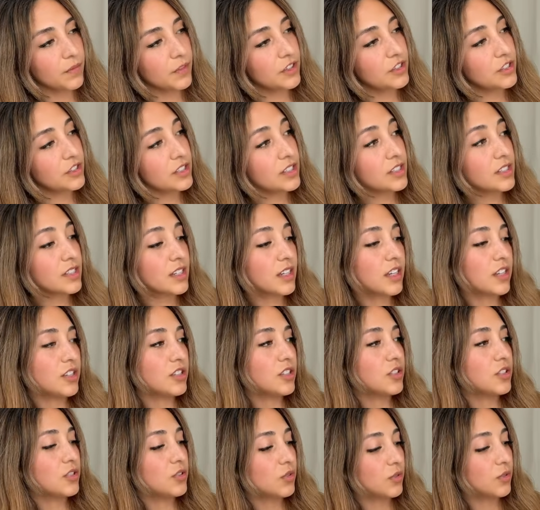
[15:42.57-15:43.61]
It just says
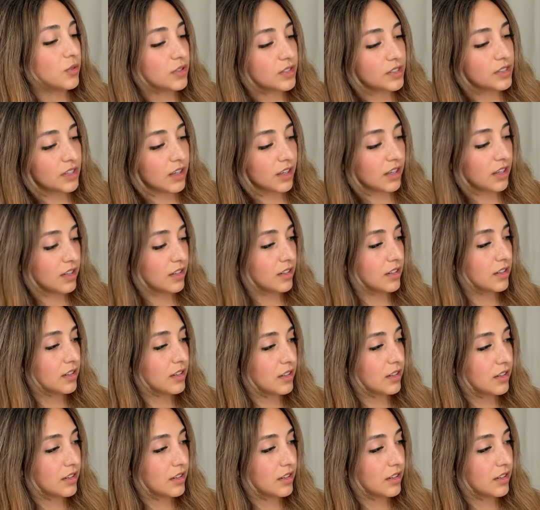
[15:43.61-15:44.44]
Kitchen Tool Set.